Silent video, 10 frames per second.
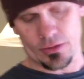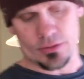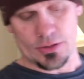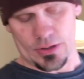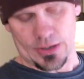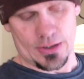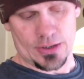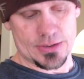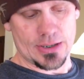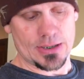here, a,
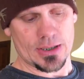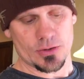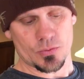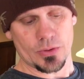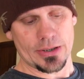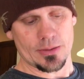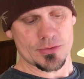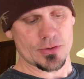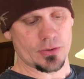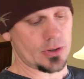a, dedicated 20 amp
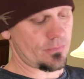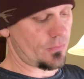circuit